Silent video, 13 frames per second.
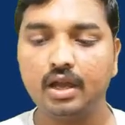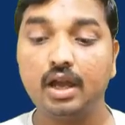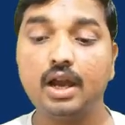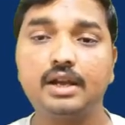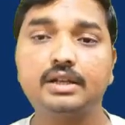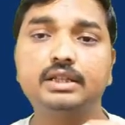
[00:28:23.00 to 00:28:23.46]

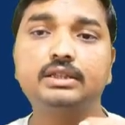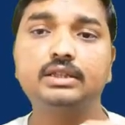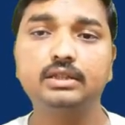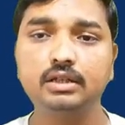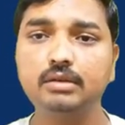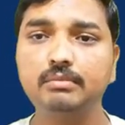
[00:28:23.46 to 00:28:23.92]
And the
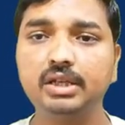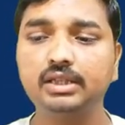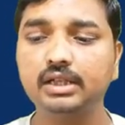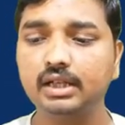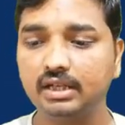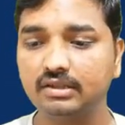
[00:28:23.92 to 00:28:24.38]
third
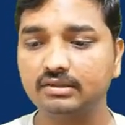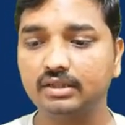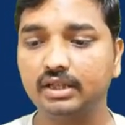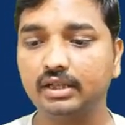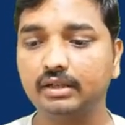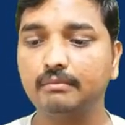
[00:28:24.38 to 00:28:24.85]
method is
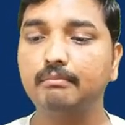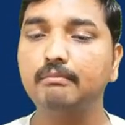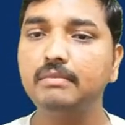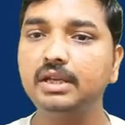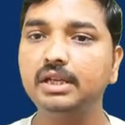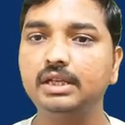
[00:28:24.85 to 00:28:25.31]
their
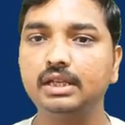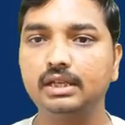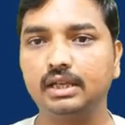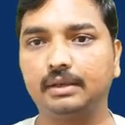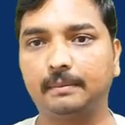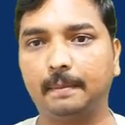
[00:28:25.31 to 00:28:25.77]

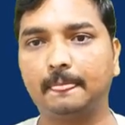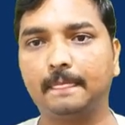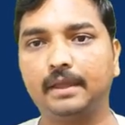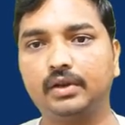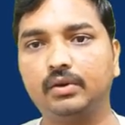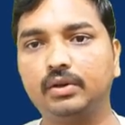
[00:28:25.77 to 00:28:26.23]
median.
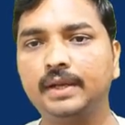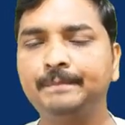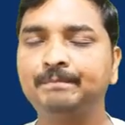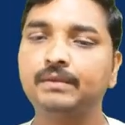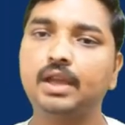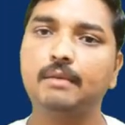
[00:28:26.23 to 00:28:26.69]
Okay,
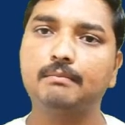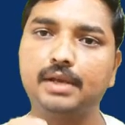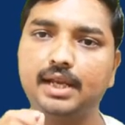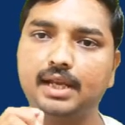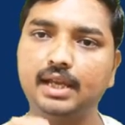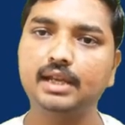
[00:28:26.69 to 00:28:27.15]

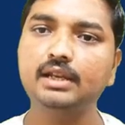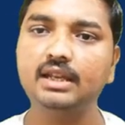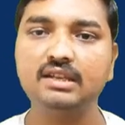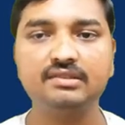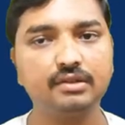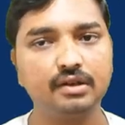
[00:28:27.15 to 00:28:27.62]
median
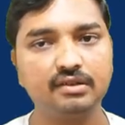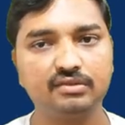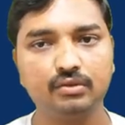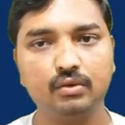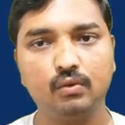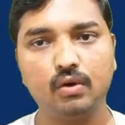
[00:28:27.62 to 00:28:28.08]
is
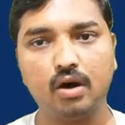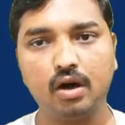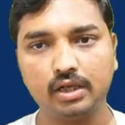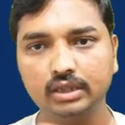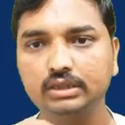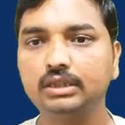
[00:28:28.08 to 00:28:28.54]
also
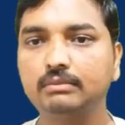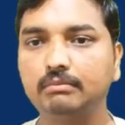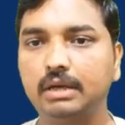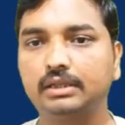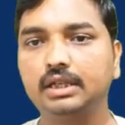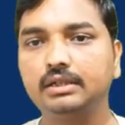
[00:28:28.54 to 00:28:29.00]
another
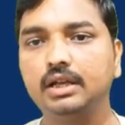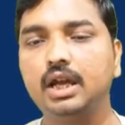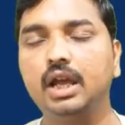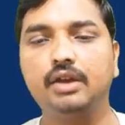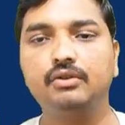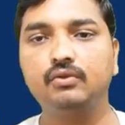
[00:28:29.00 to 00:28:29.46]
method
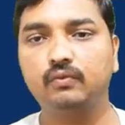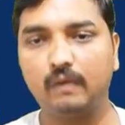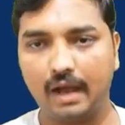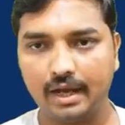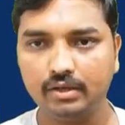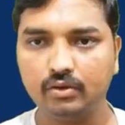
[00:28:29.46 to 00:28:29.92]
to
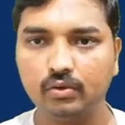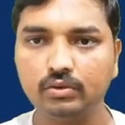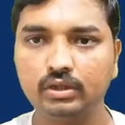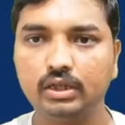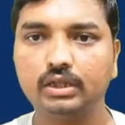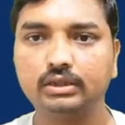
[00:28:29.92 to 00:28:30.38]
find
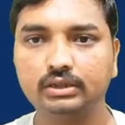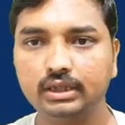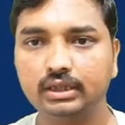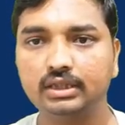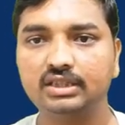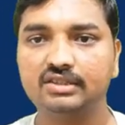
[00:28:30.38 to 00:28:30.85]
out
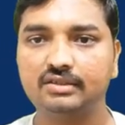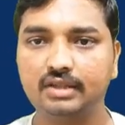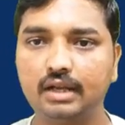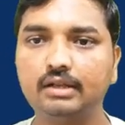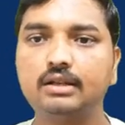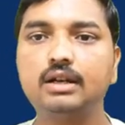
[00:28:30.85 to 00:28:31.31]
the
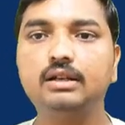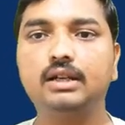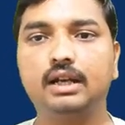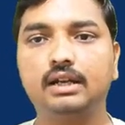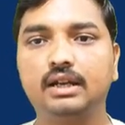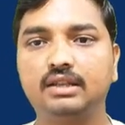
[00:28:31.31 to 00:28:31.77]
central
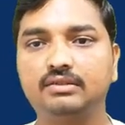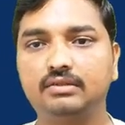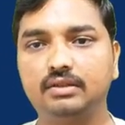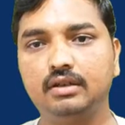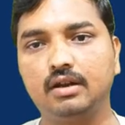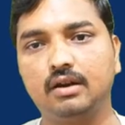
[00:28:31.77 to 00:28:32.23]

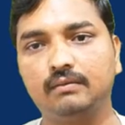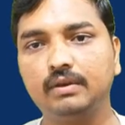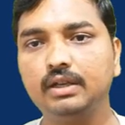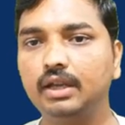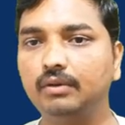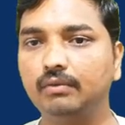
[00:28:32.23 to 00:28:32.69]
tendency of a
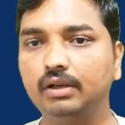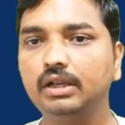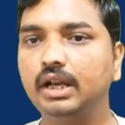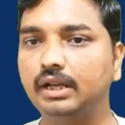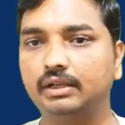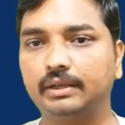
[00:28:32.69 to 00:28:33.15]
given
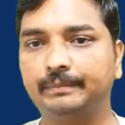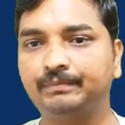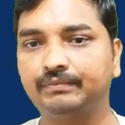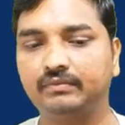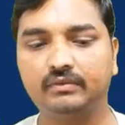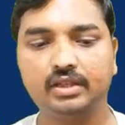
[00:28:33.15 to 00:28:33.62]
data.
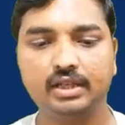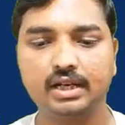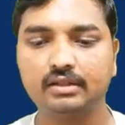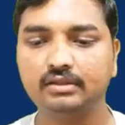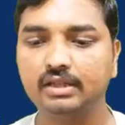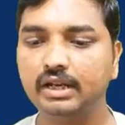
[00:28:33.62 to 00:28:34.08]
There
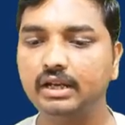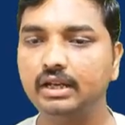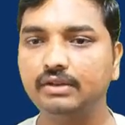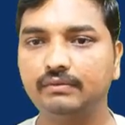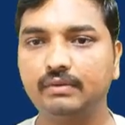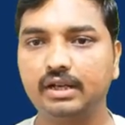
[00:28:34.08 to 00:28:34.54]
are three
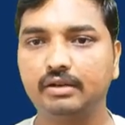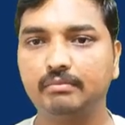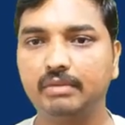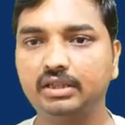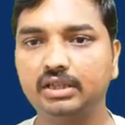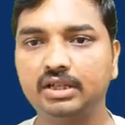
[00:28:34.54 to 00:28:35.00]
different
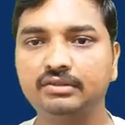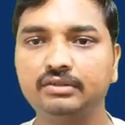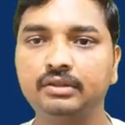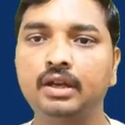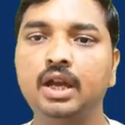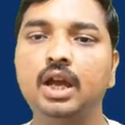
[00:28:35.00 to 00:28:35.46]

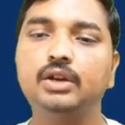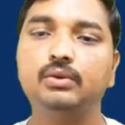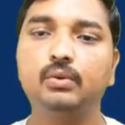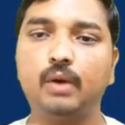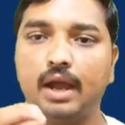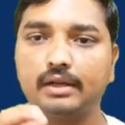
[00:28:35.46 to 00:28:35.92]
methods
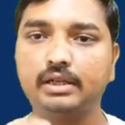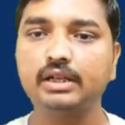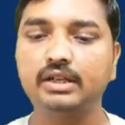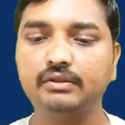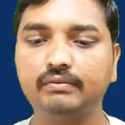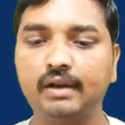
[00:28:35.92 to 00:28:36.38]
to
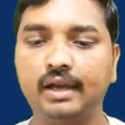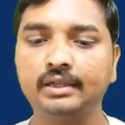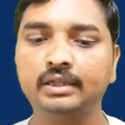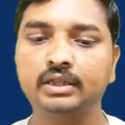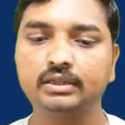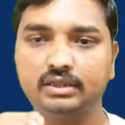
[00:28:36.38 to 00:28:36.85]
identify
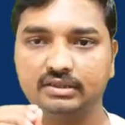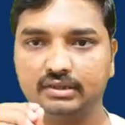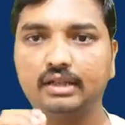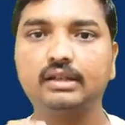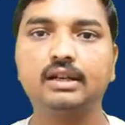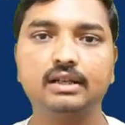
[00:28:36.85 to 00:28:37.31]
the
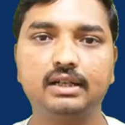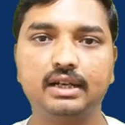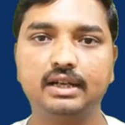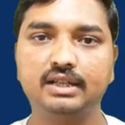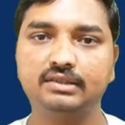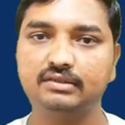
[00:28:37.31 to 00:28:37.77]
central
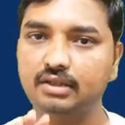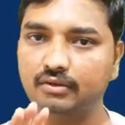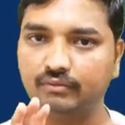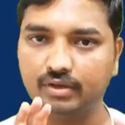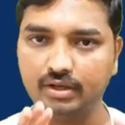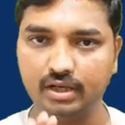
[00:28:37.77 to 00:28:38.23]
tendency
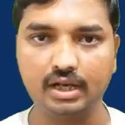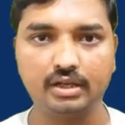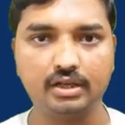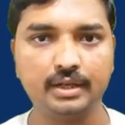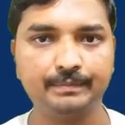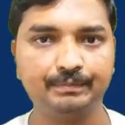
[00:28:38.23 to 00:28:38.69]
of a
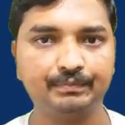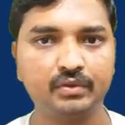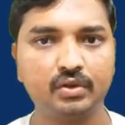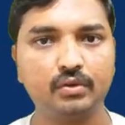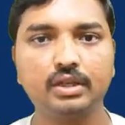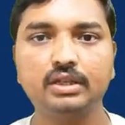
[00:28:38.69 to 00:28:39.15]
data.
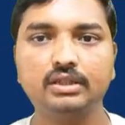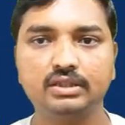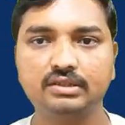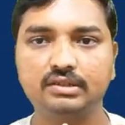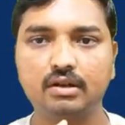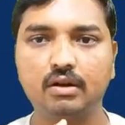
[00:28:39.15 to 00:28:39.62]
Okay,
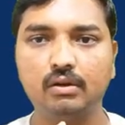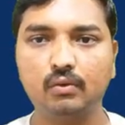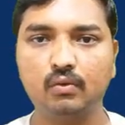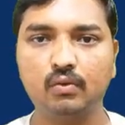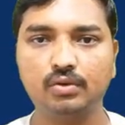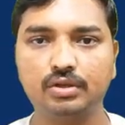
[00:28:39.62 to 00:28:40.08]
these are all
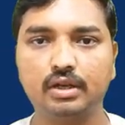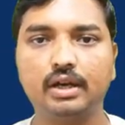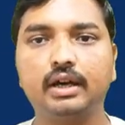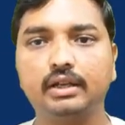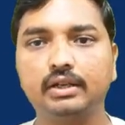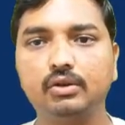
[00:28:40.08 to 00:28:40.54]
what
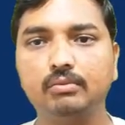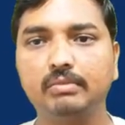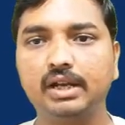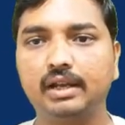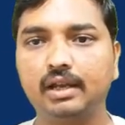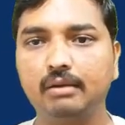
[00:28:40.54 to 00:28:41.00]
are
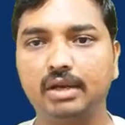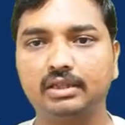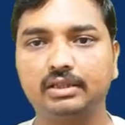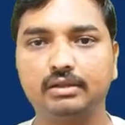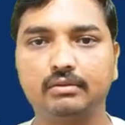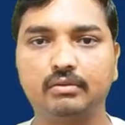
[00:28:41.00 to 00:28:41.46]
numerical
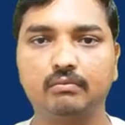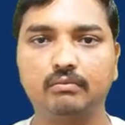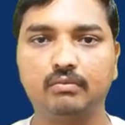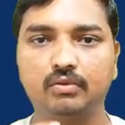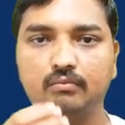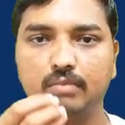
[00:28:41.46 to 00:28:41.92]
method.
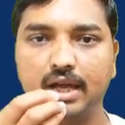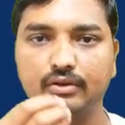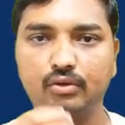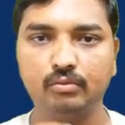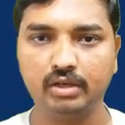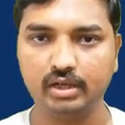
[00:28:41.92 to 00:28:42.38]
By
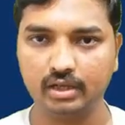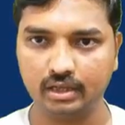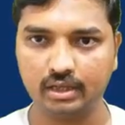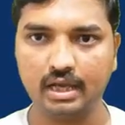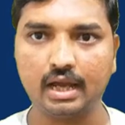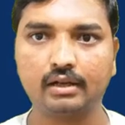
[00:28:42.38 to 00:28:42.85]
numerical
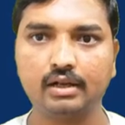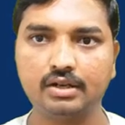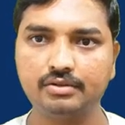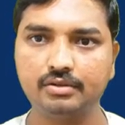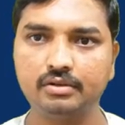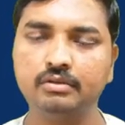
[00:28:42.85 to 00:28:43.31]

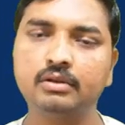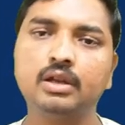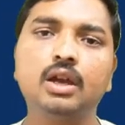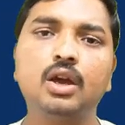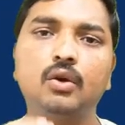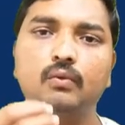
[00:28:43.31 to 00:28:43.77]
calculation
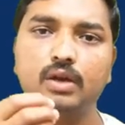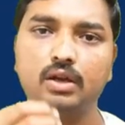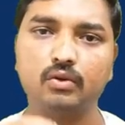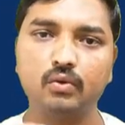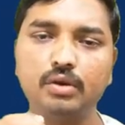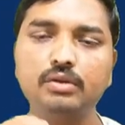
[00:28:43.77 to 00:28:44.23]
we are
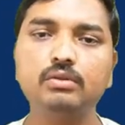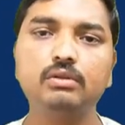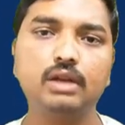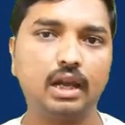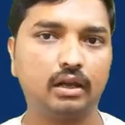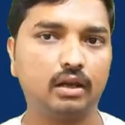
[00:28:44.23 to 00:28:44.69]
going to
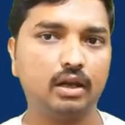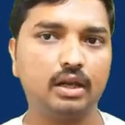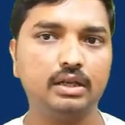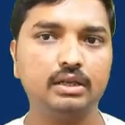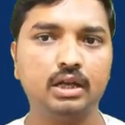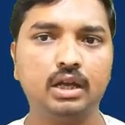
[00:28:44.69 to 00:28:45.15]

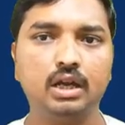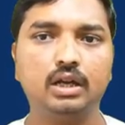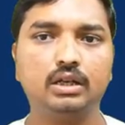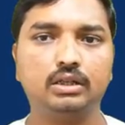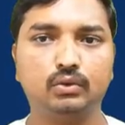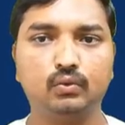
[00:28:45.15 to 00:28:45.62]
calculate
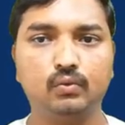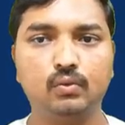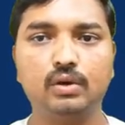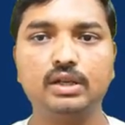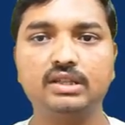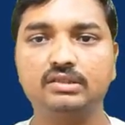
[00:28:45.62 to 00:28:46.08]

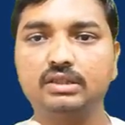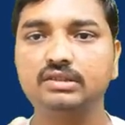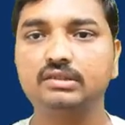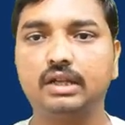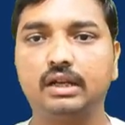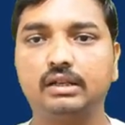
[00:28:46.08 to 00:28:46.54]
what is the
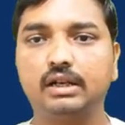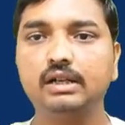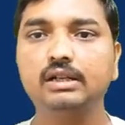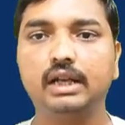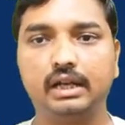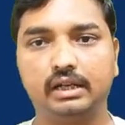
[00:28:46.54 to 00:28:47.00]
central
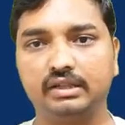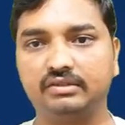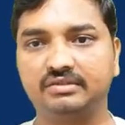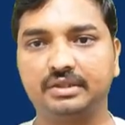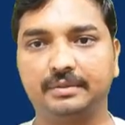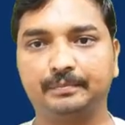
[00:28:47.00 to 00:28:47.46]

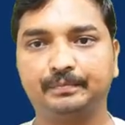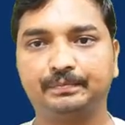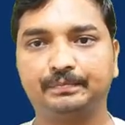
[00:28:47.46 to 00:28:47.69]
tendency.